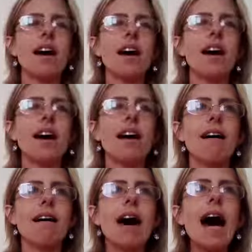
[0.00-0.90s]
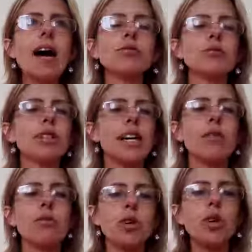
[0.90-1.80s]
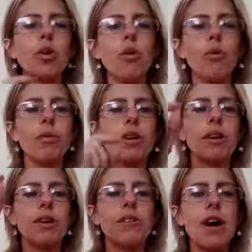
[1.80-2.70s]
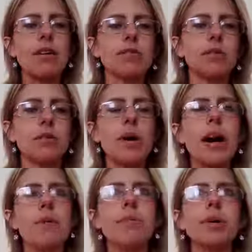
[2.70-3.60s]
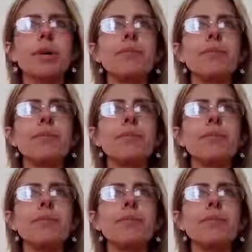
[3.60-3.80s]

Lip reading: How do they go around the web?